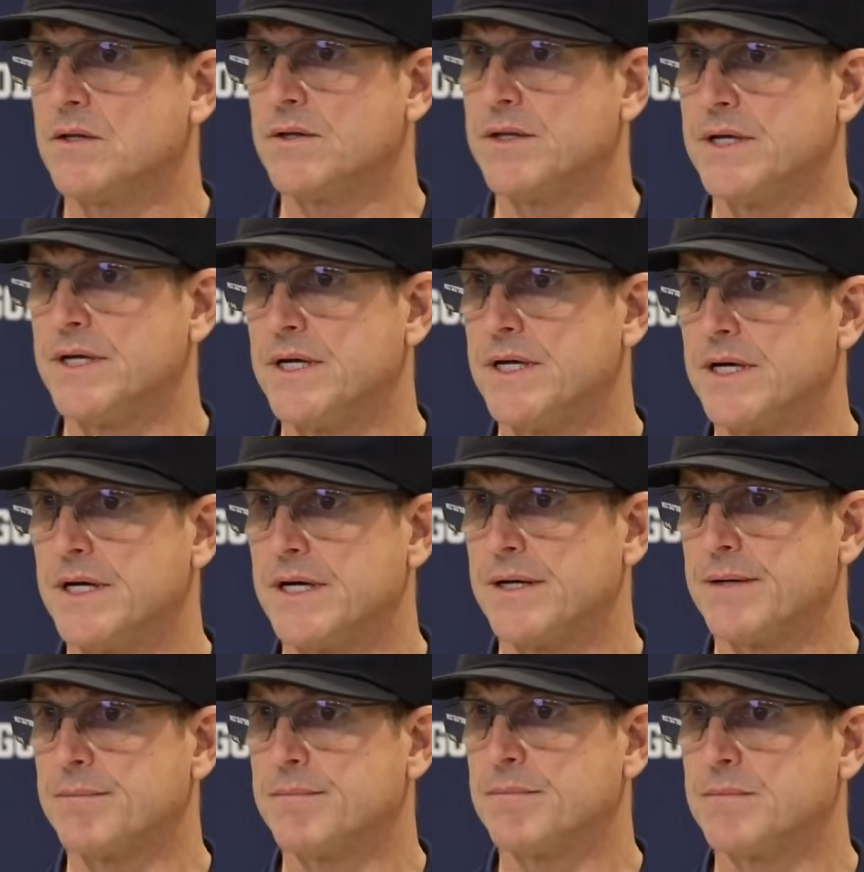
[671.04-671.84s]
the
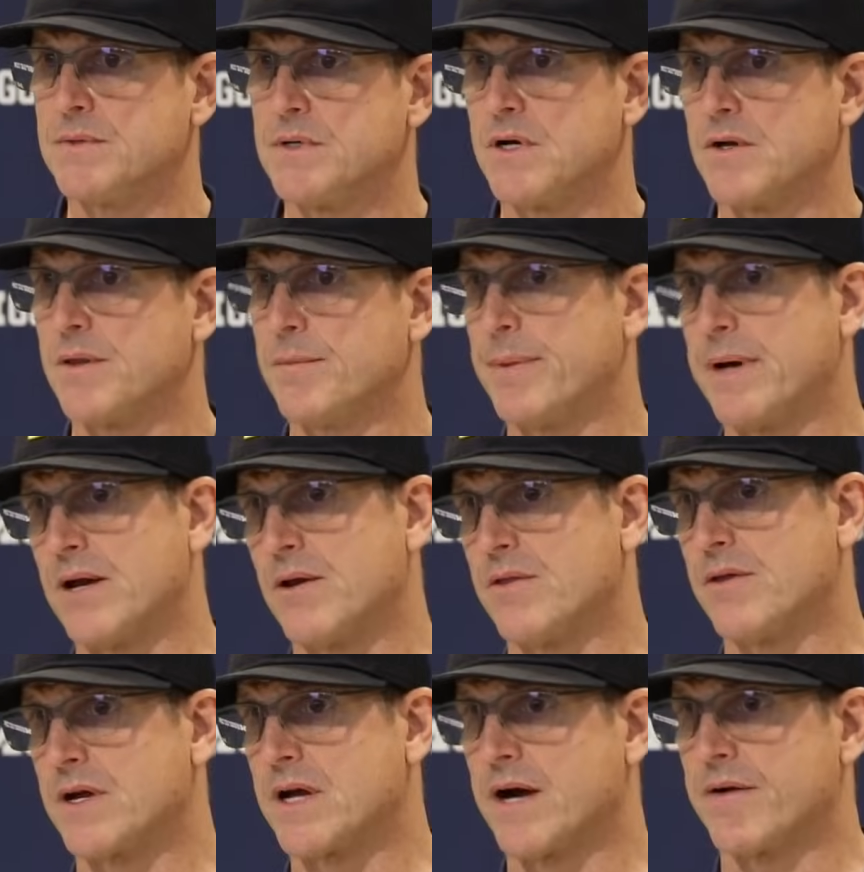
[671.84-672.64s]
um, you know, the
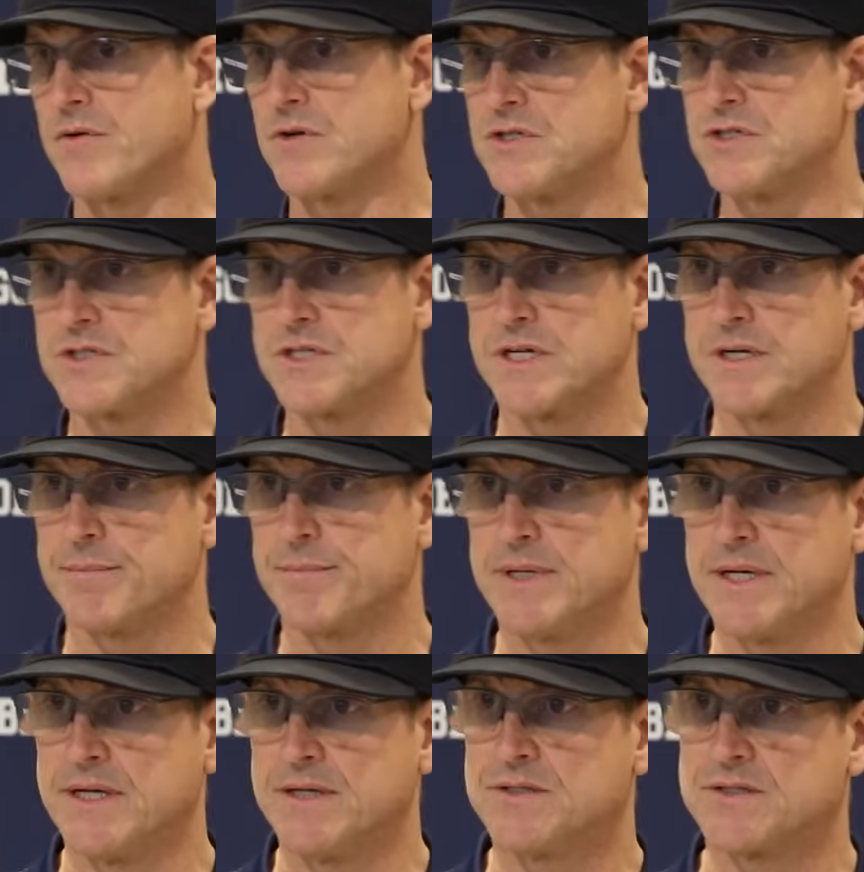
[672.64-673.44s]
better the coverage is going to be.